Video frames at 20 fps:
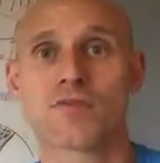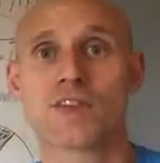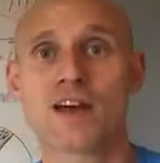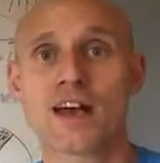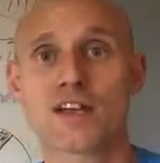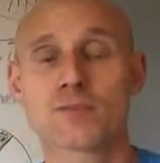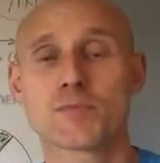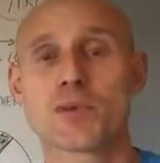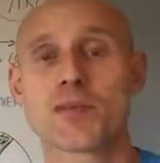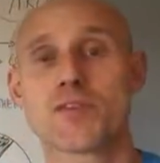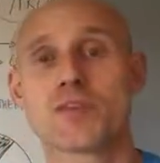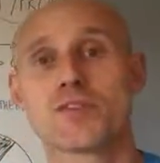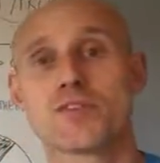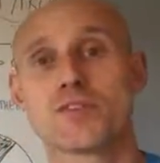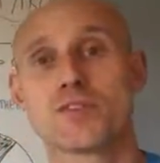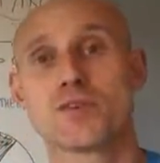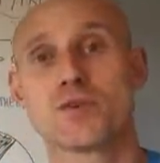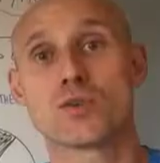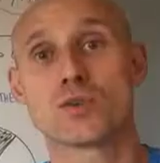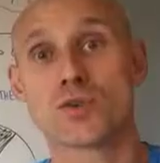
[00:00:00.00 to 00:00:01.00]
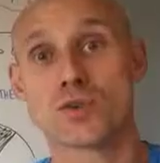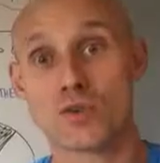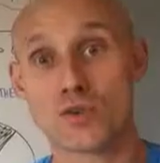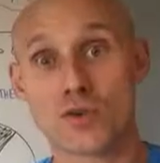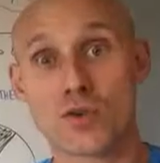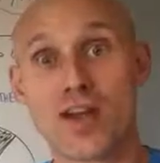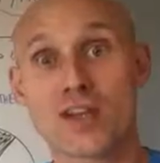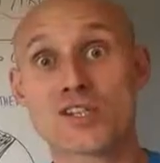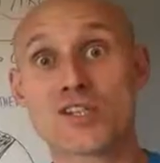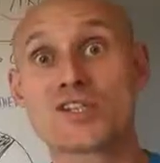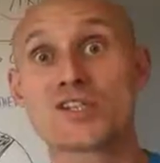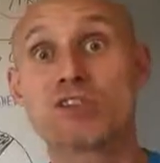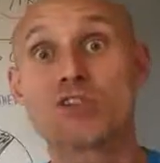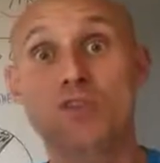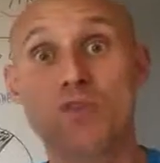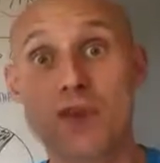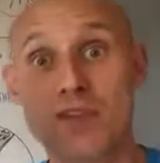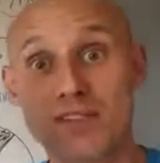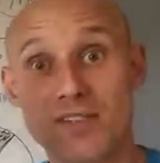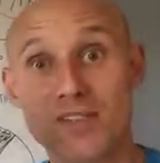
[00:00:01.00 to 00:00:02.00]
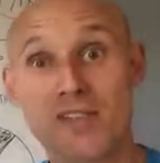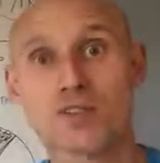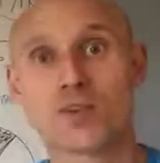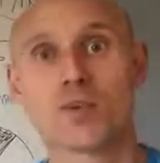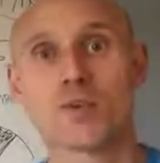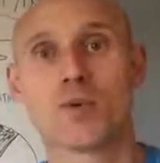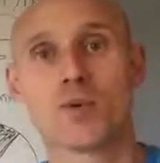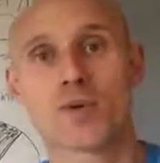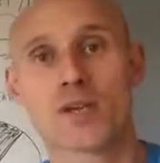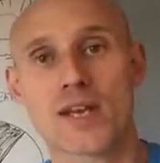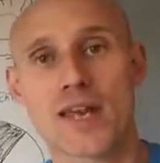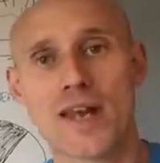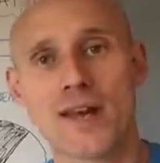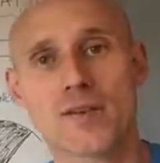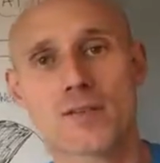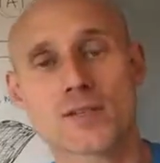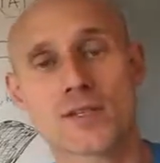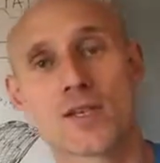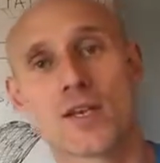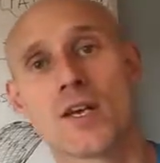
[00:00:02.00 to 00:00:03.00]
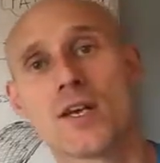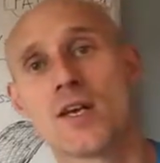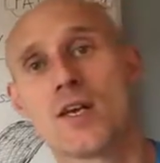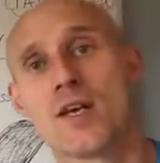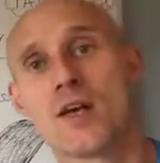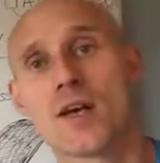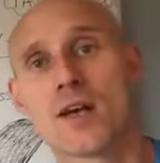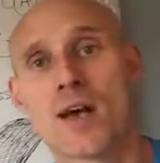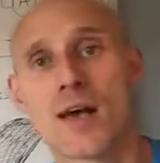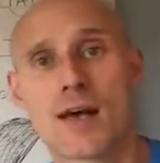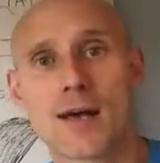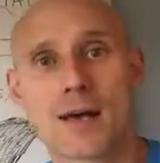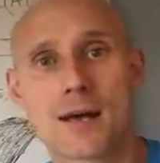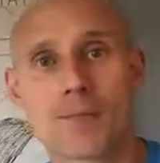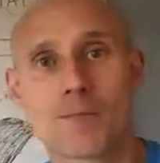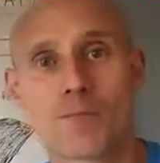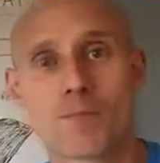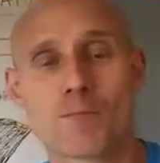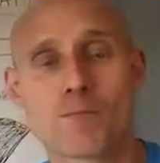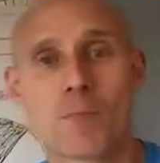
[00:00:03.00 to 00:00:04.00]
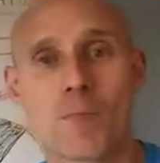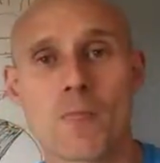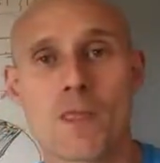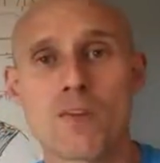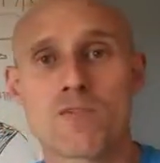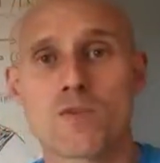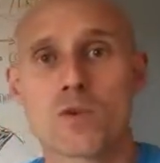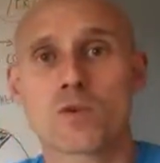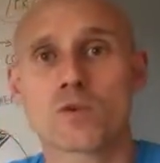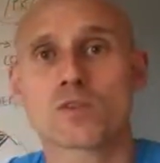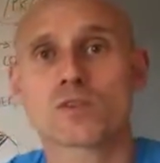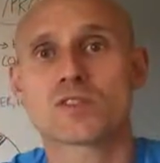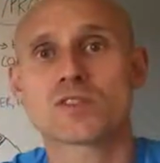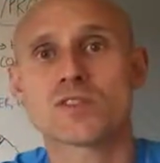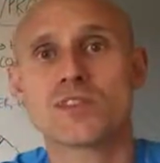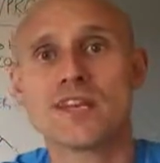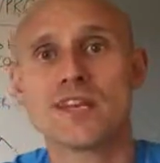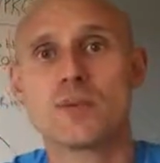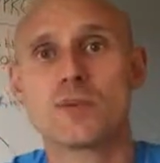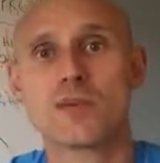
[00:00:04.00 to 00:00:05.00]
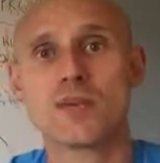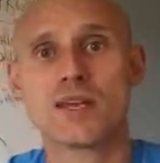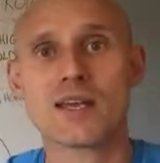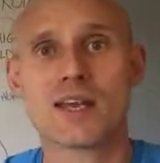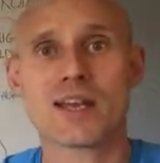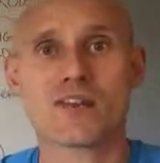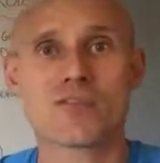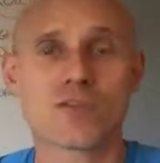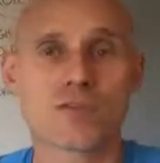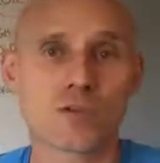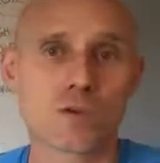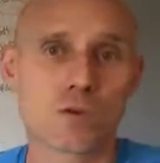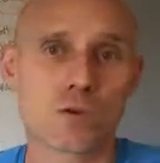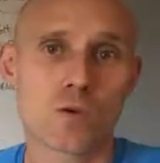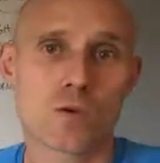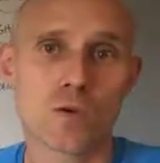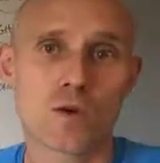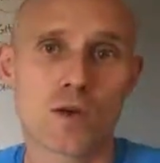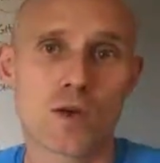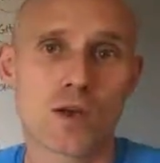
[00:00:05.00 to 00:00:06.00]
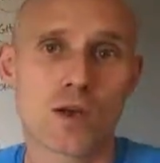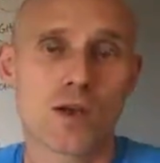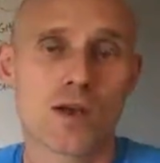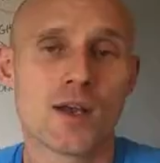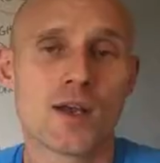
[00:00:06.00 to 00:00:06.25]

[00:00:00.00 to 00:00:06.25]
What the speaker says: fats, because you're actually stressing your body out. If you're not sleeping, if you're